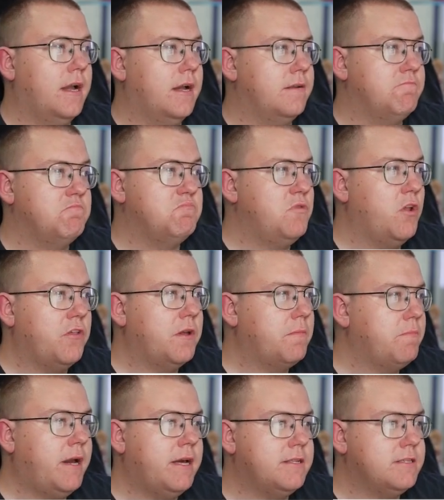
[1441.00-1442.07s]
Nothing
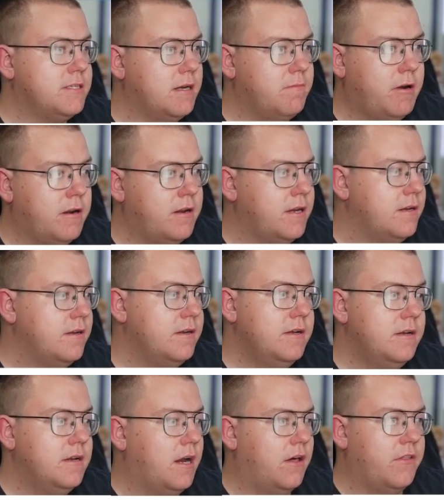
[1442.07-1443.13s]
bad to say about it.
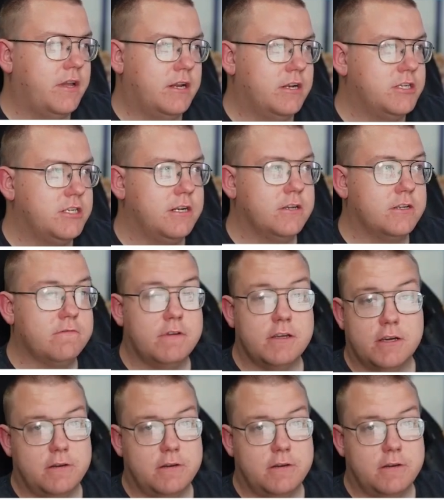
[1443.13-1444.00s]
I think she looks really good.